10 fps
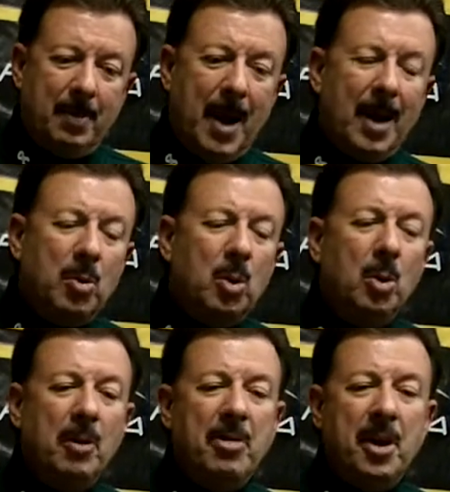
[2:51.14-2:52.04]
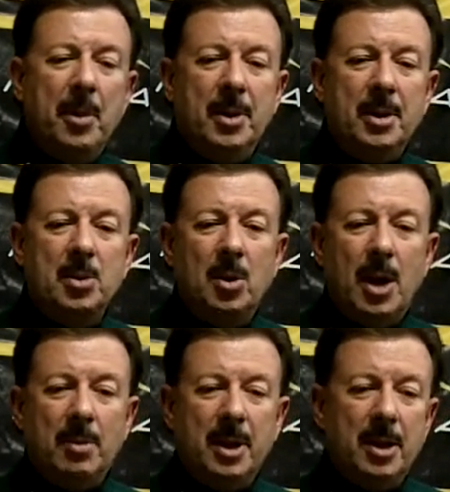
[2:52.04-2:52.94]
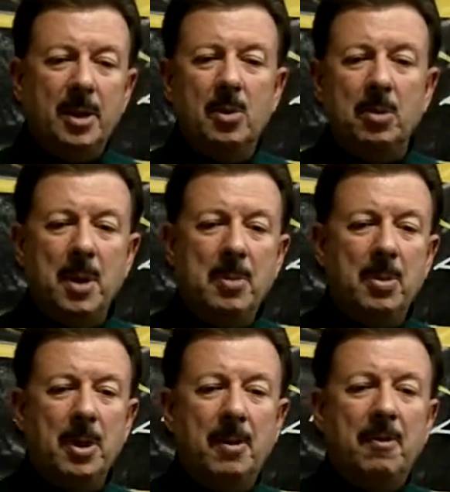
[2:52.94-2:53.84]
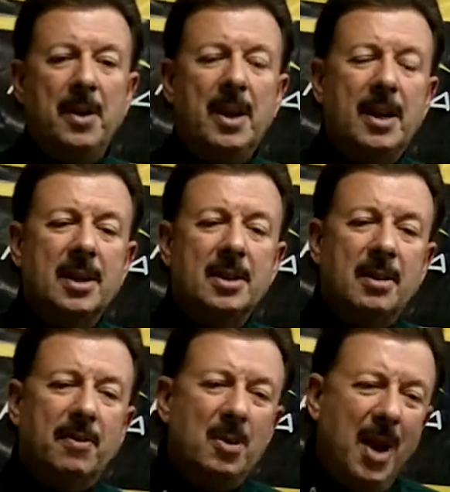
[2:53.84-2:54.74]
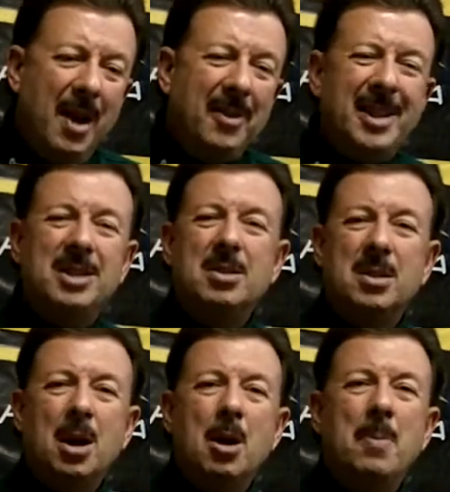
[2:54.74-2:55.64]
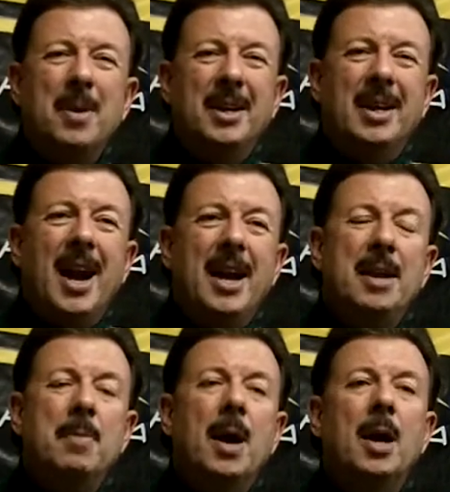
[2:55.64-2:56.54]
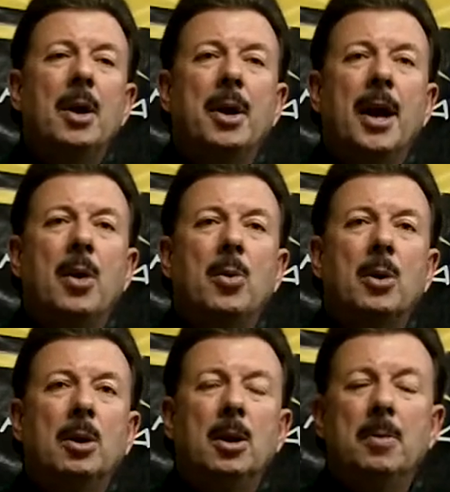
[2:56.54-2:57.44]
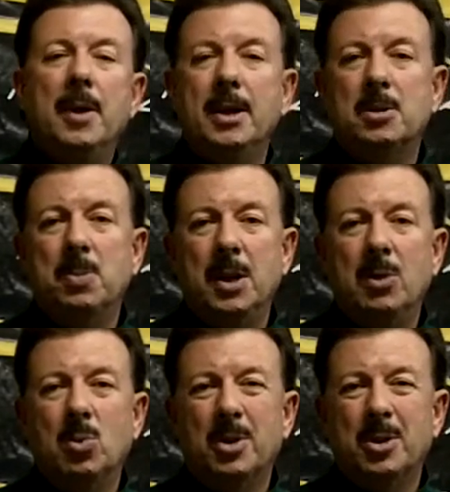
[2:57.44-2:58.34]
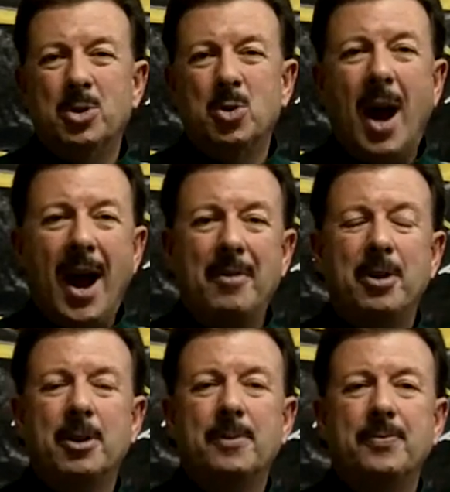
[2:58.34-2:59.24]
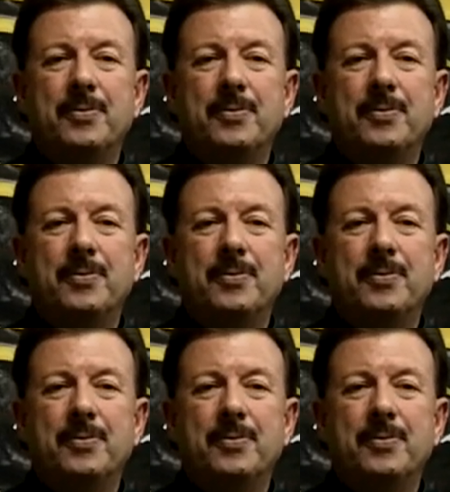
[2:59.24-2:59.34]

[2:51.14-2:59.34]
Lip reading: my rule of thumb is when I'm dealing with people in a fitting is if you have a sub 90 mile an hour club head speed with a driver,